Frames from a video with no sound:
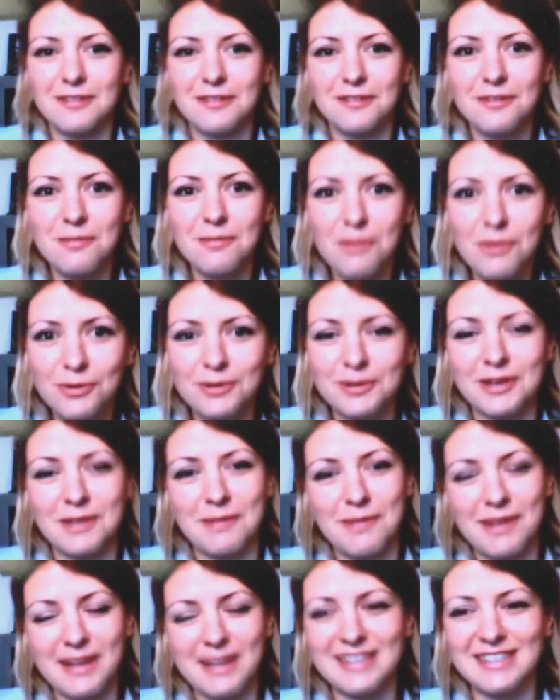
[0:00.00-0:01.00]
remote
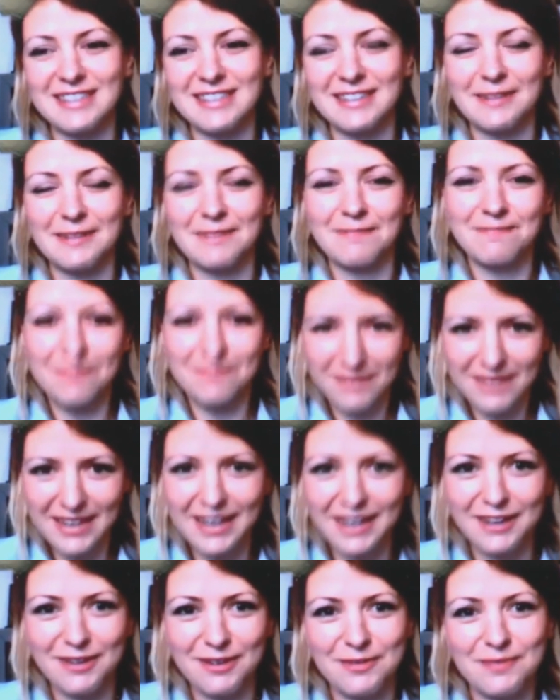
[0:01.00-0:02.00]
capacity.
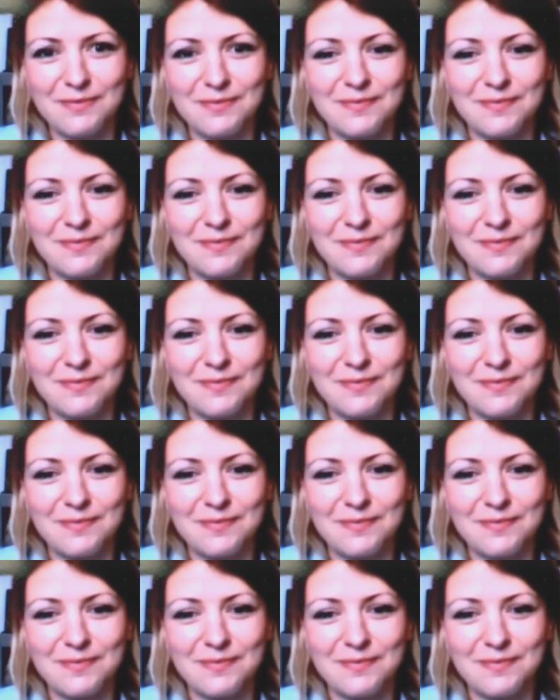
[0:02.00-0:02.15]
Thank you.